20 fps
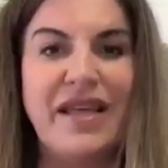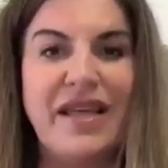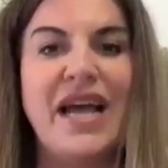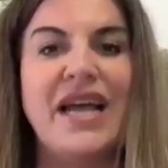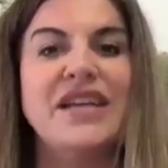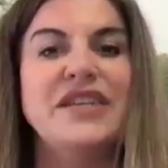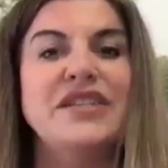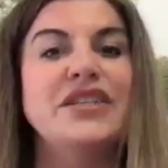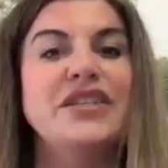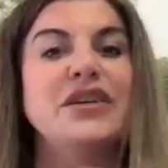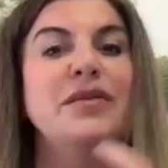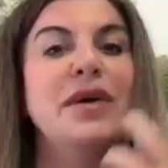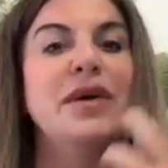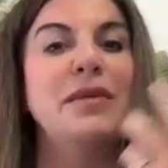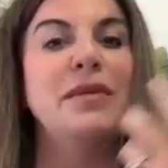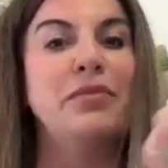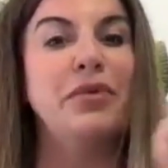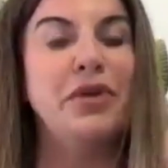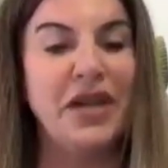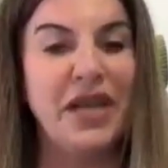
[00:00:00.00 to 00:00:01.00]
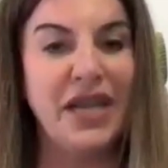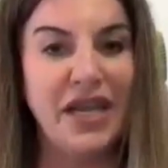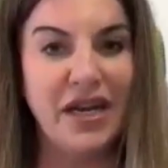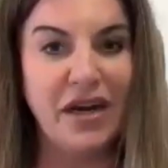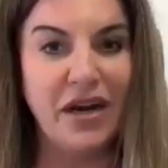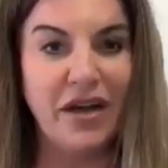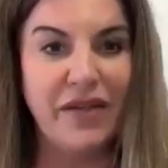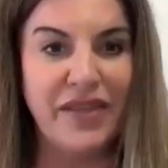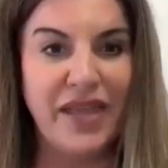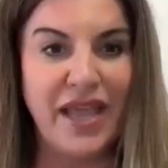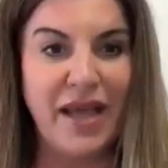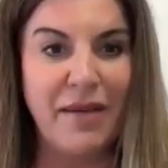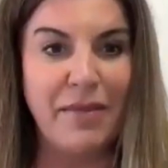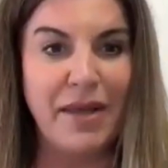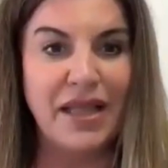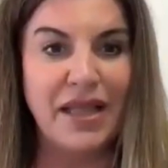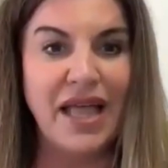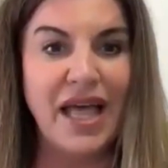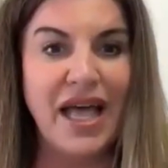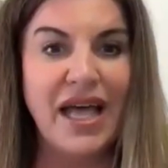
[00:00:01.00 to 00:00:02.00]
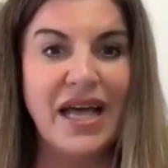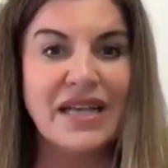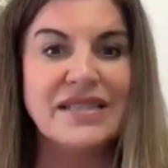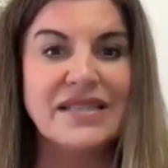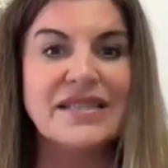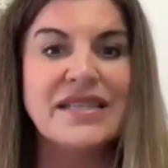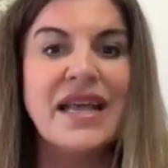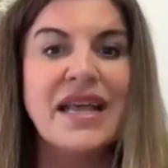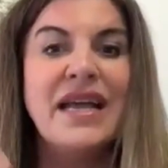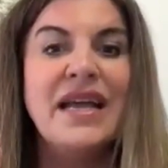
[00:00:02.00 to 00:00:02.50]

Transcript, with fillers: that I do and putting it on the MLS